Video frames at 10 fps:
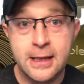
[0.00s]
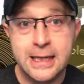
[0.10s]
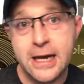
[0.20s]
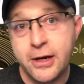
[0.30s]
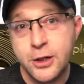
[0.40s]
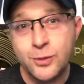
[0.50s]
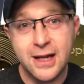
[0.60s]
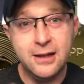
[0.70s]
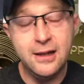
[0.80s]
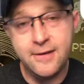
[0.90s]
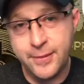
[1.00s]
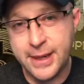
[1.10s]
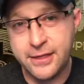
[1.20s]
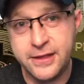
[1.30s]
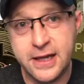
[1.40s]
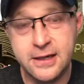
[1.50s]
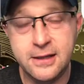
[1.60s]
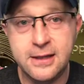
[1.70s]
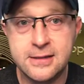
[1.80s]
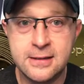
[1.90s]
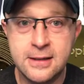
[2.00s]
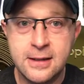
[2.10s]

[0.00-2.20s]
Now, here's what I love about Theta that's